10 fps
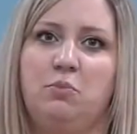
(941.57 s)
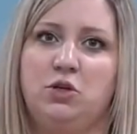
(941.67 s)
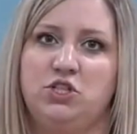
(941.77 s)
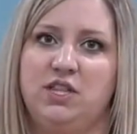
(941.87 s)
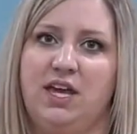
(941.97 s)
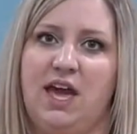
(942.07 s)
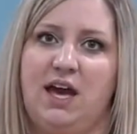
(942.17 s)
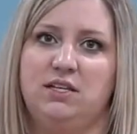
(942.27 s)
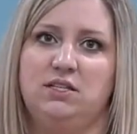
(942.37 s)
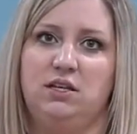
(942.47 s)
pushing the
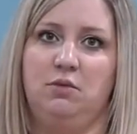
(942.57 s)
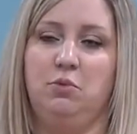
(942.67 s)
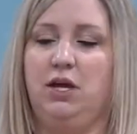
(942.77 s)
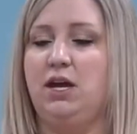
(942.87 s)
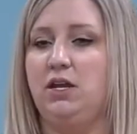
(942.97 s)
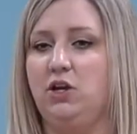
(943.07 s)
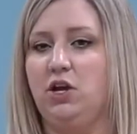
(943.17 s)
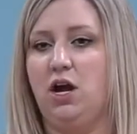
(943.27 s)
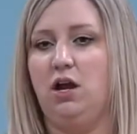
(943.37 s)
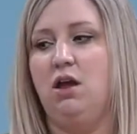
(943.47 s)
gas and the brake on your
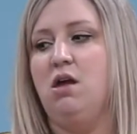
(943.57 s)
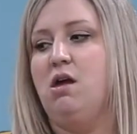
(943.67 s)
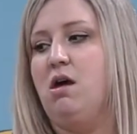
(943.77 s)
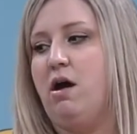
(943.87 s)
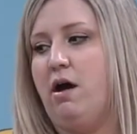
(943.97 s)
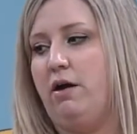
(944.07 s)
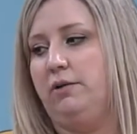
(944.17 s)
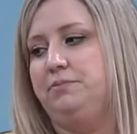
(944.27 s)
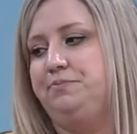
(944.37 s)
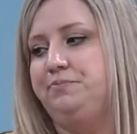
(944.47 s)
car.
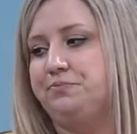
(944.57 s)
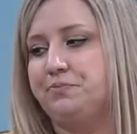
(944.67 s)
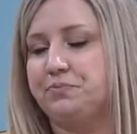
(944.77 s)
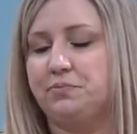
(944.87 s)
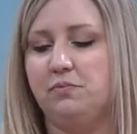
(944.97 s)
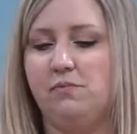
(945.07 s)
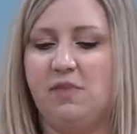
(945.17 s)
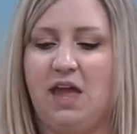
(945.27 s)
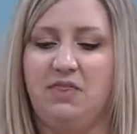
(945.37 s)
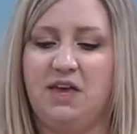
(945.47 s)
And
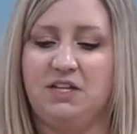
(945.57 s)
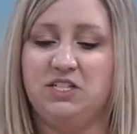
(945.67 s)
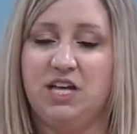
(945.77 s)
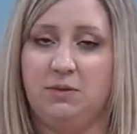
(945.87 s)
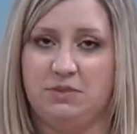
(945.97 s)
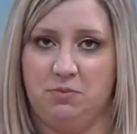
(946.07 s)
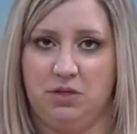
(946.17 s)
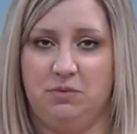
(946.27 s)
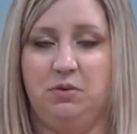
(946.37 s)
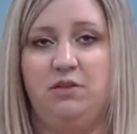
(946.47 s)
that just helps to bring
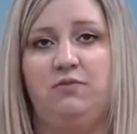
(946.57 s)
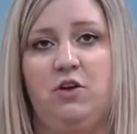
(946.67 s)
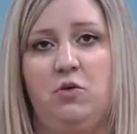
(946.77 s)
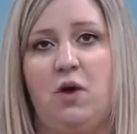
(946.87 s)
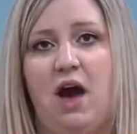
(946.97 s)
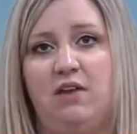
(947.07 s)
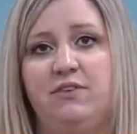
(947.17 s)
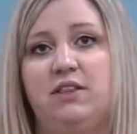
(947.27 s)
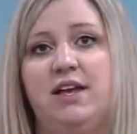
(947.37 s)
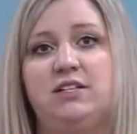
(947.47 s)
the blood flow out of
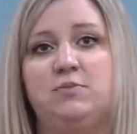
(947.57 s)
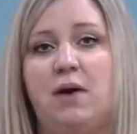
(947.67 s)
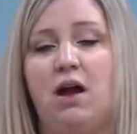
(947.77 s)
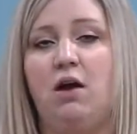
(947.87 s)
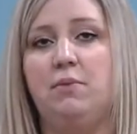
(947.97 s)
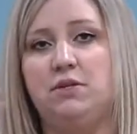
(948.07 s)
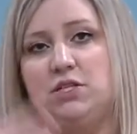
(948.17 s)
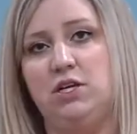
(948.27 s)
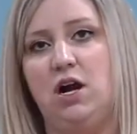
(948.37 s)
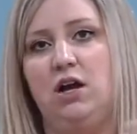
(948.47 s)
your legs back up into
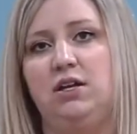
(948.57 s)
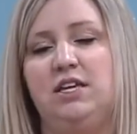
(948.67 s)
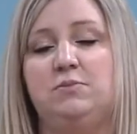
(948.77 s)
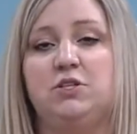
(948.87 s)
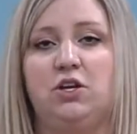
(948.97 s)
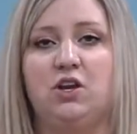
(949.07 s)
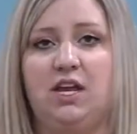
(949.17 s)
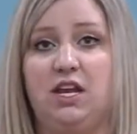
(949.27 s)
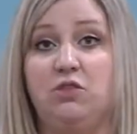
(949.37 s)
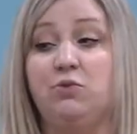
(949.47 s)
your heart and keep
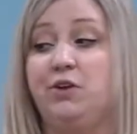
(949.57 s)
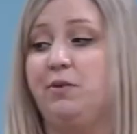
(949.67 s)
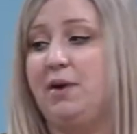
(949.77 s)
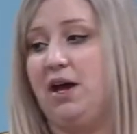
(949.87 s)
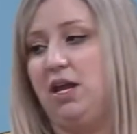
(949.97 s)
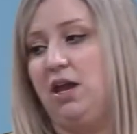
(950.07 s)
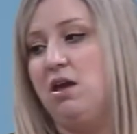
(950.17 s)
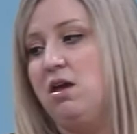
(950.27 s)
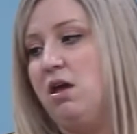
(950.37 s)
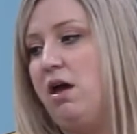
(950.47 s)
circulating through your body.
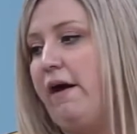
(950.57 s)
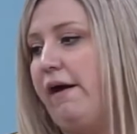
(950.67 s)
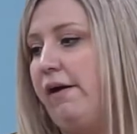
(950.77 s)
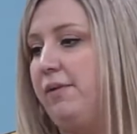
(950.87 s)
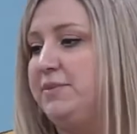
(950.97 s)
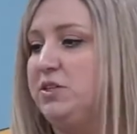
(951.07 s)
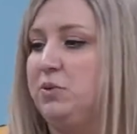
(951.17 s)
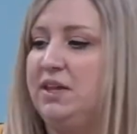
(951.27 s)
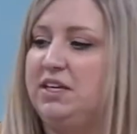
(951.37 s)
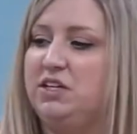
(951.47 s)
So
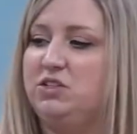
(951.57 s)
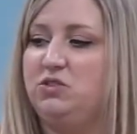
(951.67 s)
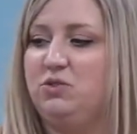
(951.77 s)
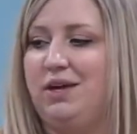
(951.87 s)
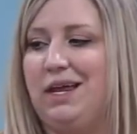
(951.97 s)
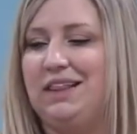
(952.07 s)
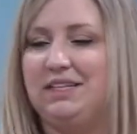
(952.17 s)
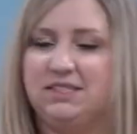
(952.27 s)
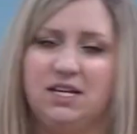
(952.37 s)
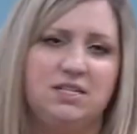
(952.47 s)
we like you to do that at
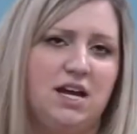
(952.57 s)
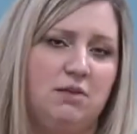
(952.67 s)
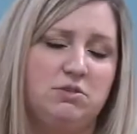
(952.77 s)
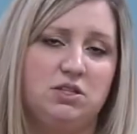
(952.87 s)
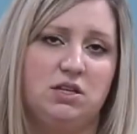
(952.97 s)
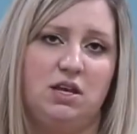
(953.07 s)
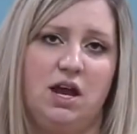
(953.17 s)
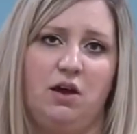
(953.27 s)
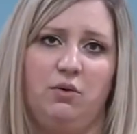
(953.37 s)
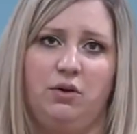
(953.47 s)
least 10 times an
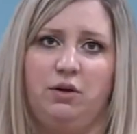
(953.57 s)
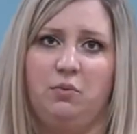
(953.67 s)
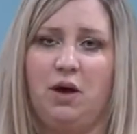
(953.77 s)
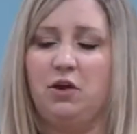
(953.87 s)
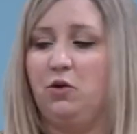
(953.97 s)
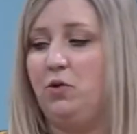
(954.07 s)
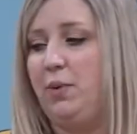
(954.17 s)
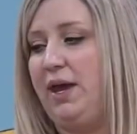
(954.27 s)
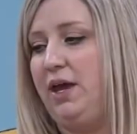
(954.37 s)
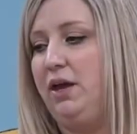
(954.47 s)
hour while you're
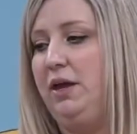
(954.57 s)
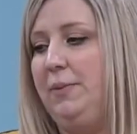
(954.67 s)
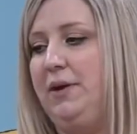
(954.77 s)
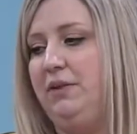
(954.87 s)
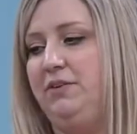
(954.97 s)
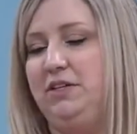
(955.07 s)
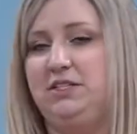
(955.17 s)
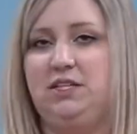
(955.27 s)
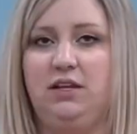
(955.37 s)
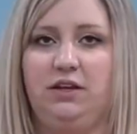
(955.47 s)
awake, but if you're
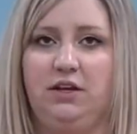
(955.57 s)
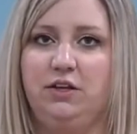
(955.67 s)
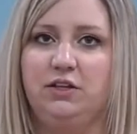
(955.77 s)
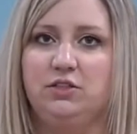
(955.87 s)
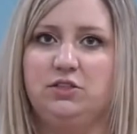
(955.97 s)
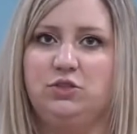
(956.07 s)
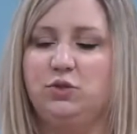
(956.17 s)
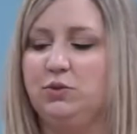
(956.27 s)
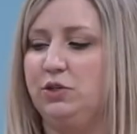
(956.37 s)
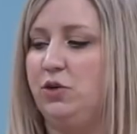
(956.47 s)
just sitting there, you can just do
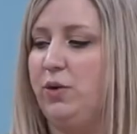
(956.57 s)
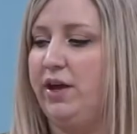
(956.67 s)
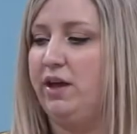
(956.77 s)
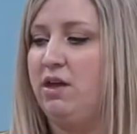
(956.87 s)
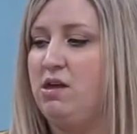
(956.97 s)
it real quick.